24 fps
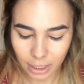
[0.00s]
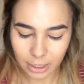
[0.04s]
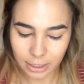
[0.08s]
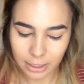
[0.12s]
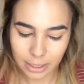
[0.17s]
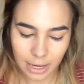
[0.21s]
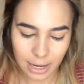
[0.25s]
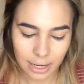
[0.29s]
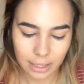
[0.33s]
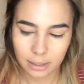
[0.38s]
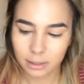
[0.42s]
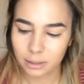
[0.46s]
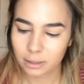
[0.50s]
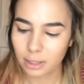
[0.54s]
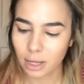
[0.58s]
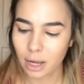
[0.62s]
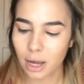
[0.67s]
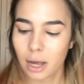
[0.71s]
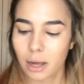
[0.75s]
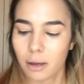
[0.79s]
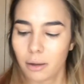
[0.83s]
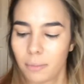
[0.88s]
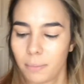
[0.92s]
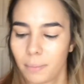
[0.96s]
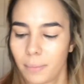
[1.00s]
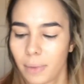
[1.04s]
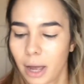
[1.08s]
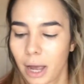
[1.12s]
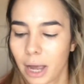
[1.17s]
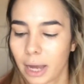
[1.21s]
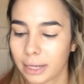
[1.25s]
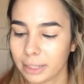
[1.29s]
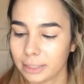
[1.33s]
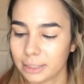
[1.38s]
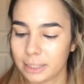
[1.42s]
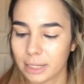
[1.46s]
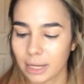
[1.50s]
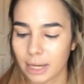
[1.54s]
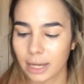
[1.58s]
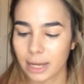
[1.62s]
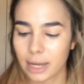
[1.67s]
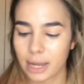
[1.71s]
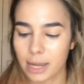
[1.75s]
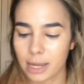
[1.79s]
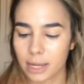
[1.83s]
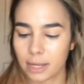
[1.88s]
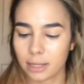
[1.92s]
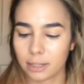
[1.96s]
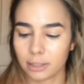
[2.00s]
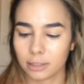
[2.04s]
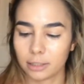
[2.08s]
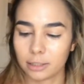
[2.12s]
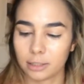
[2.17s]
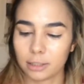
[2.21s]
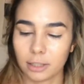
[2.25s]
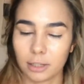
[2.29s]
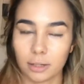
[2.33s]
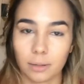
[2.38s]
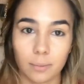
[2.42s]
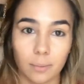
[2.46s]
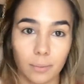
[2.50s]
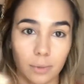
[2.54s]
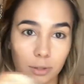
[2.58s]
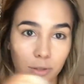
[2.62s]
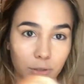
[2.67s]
Next, I take some